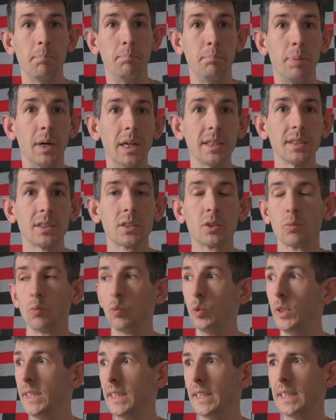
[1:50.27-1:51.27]
but
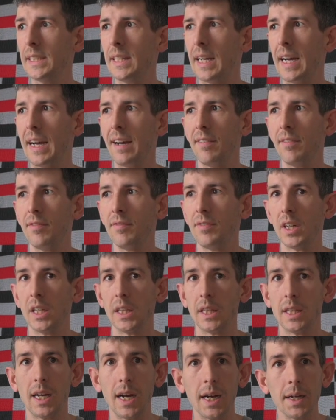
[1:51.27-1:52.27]
we didn't have a
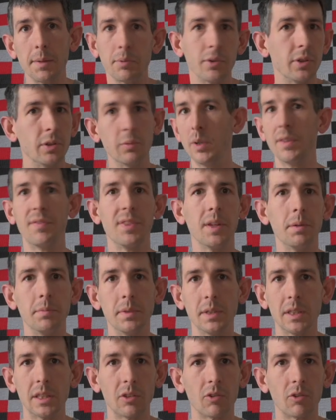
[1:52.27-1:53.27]
library with them in